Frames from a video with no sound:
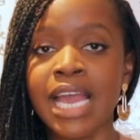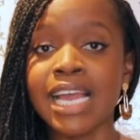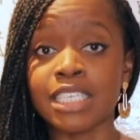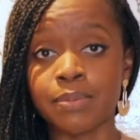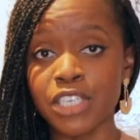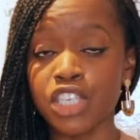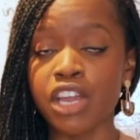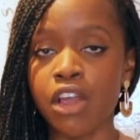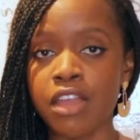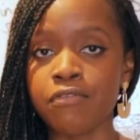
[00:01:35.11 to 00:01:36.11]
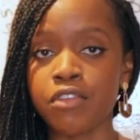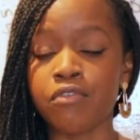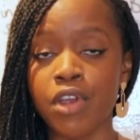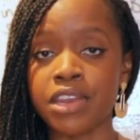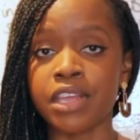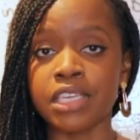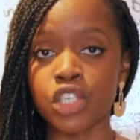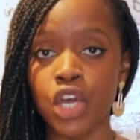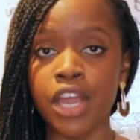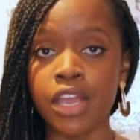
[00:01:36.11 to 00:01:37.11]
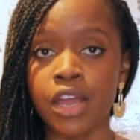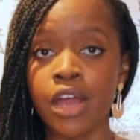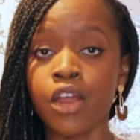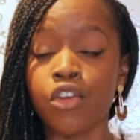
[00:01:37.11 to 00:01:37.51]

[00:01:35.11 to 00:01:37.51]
especially if you've read the entire